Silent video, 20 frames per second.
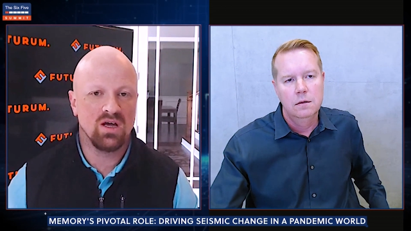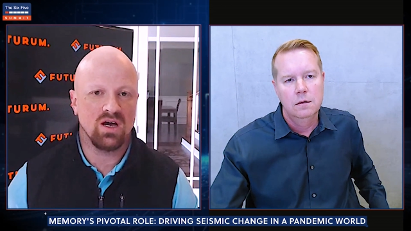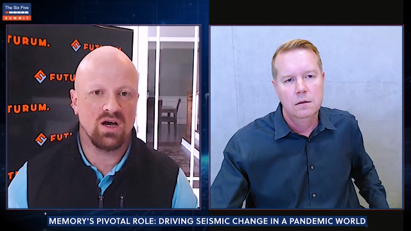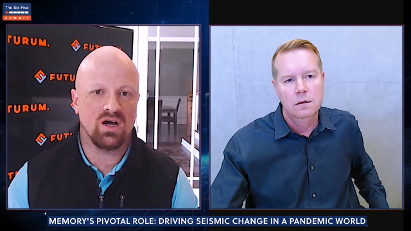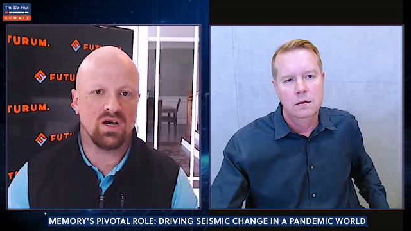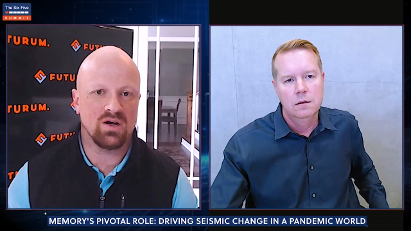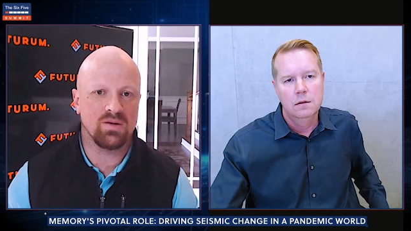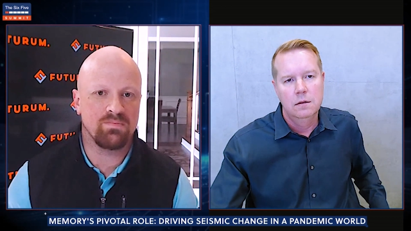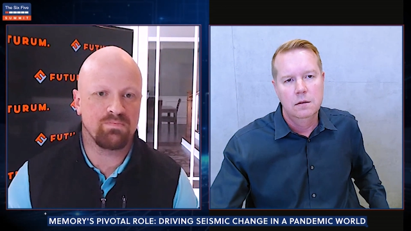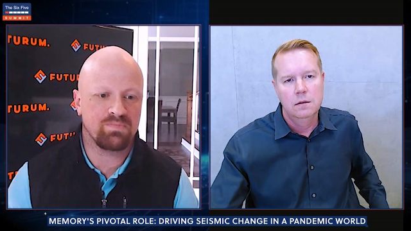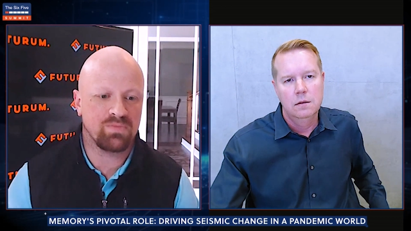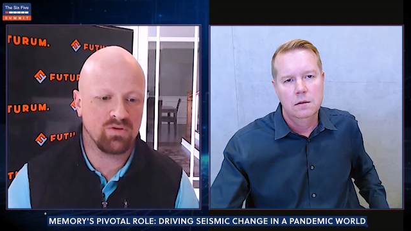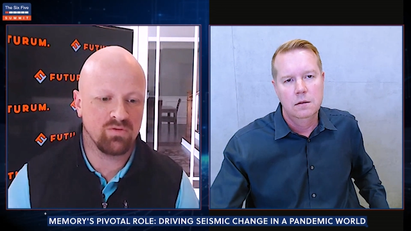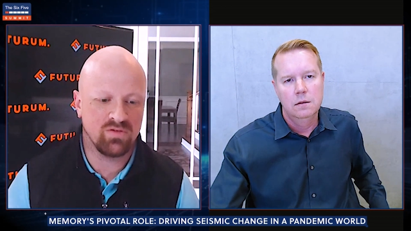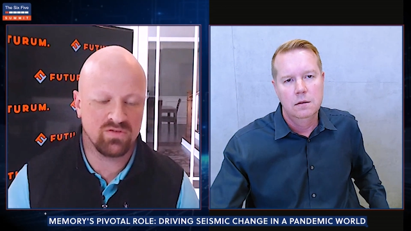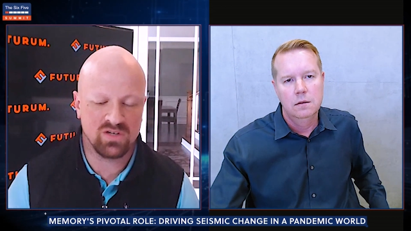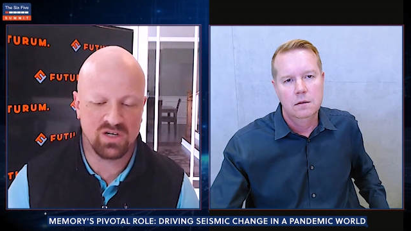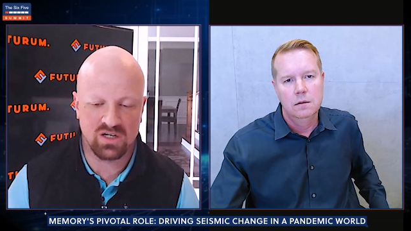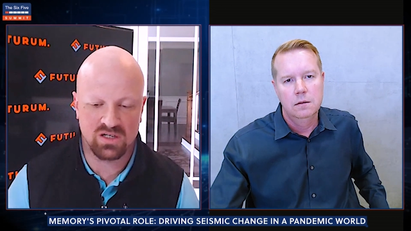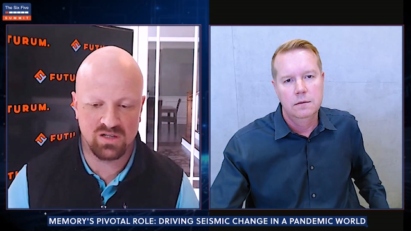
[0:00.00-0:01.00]
Speaker 1: Um, we've
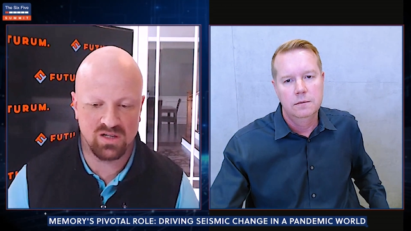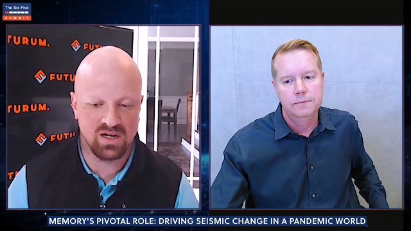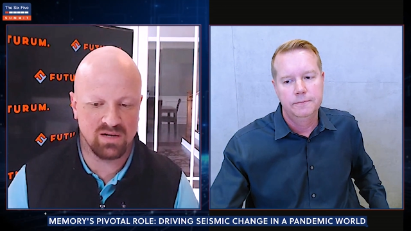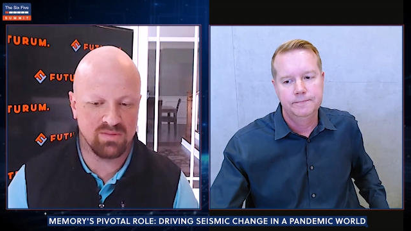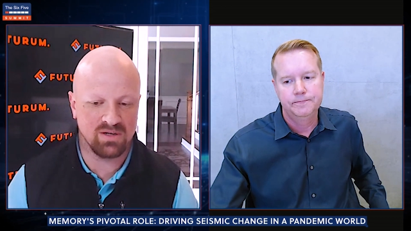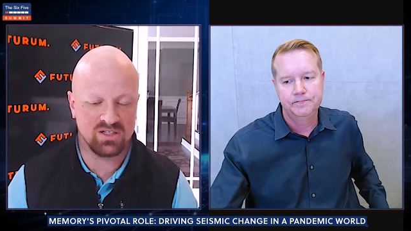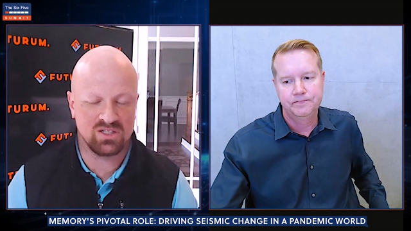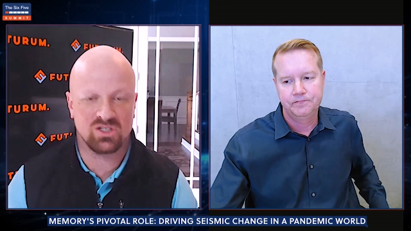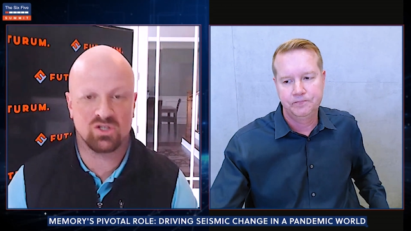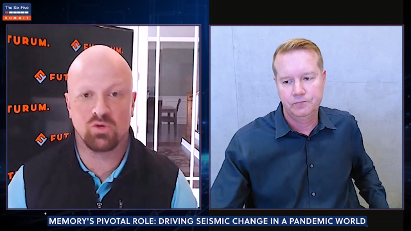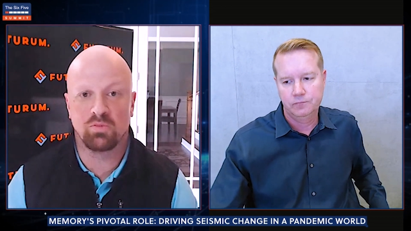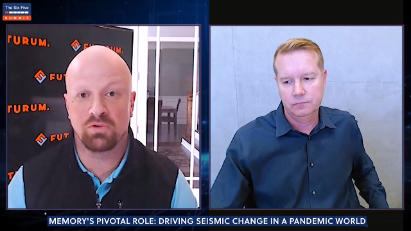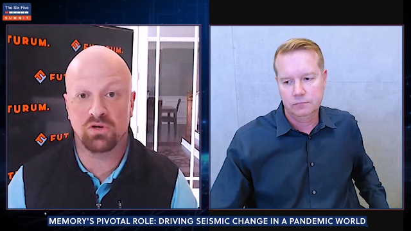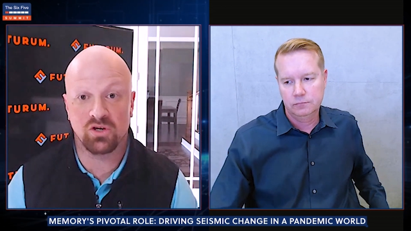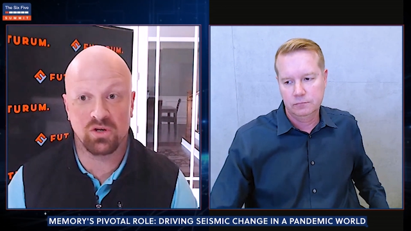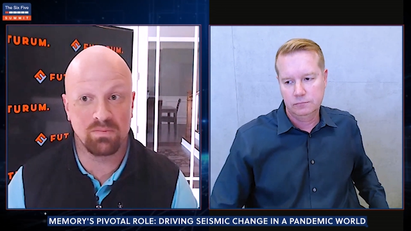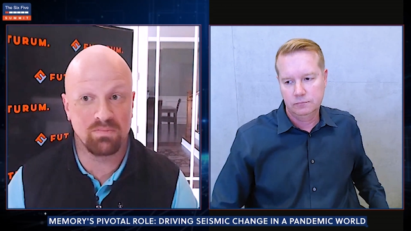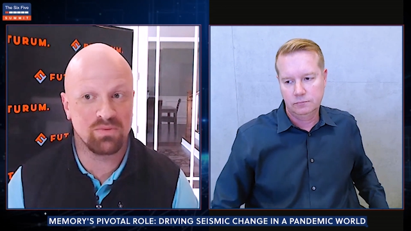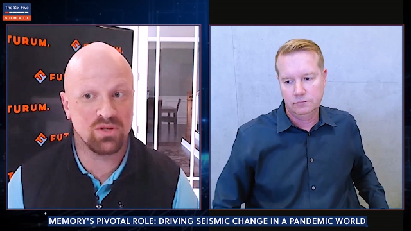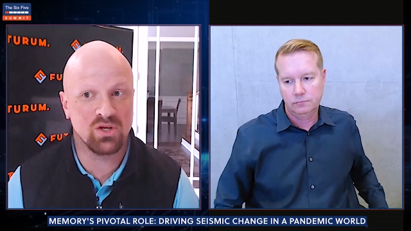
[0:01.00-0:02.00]
talked a lot about
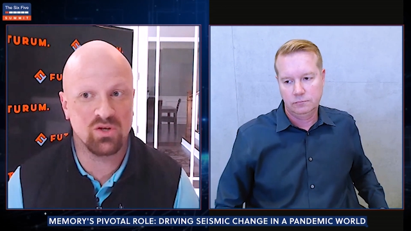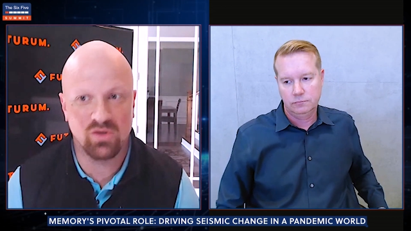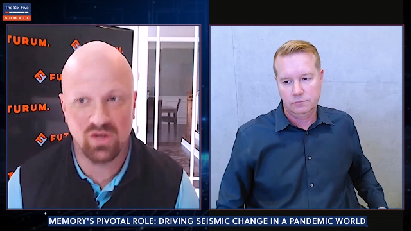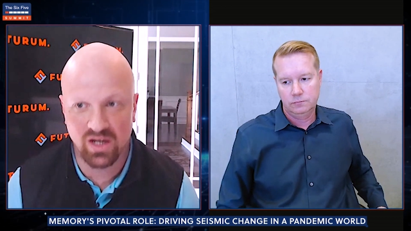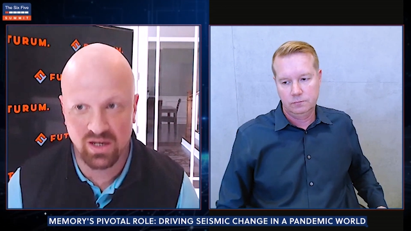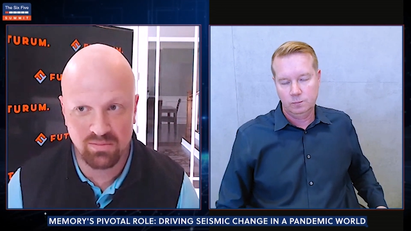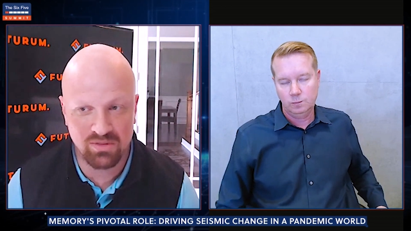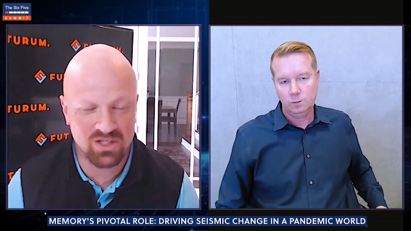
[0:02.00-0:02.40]
supercomputing,